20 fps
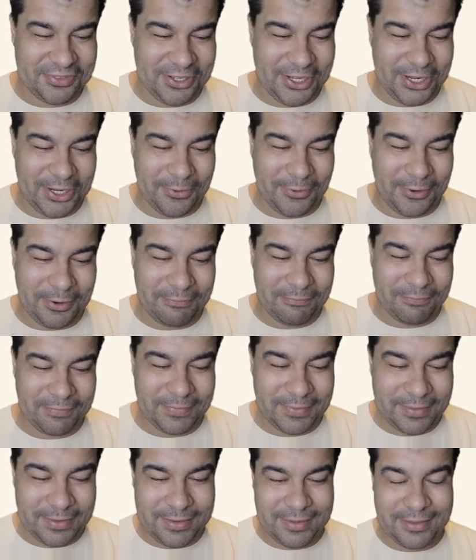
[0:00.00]
Anyway,
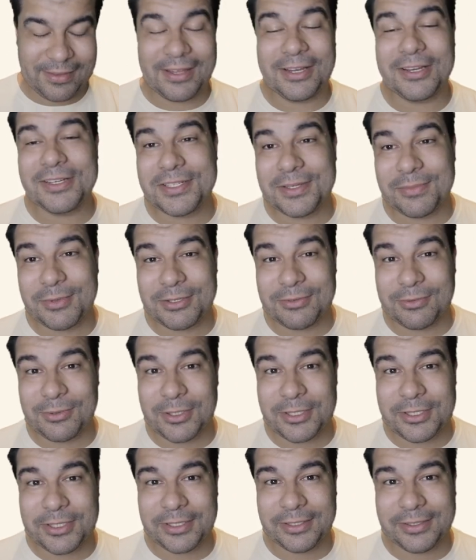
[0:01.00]
thank you so much for
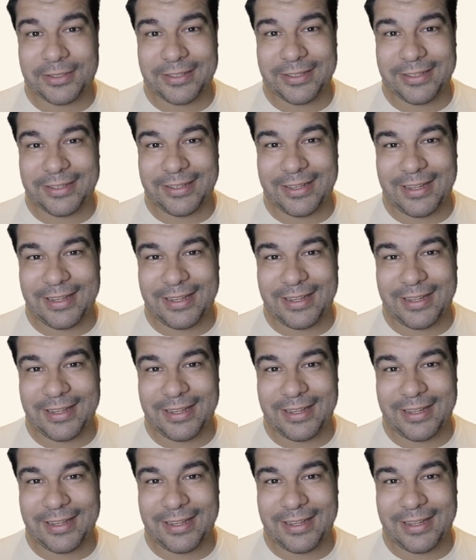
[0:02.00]
watching.